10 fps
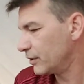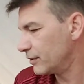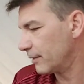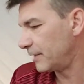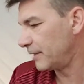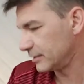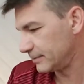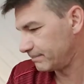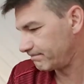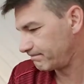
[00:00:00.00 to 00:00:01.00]
thumbnails.
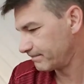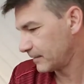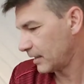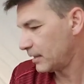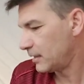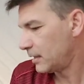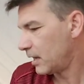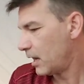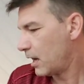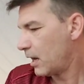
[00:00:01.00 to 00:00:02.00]

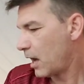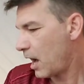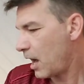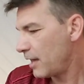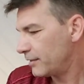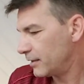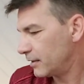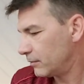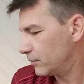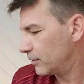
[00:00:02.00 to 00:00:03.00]
I think,
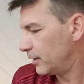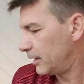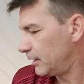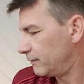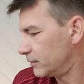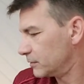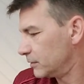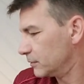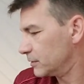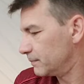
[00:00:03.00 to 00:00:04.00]
where did I leave those
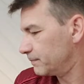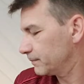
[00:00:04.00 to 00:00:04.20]
notes?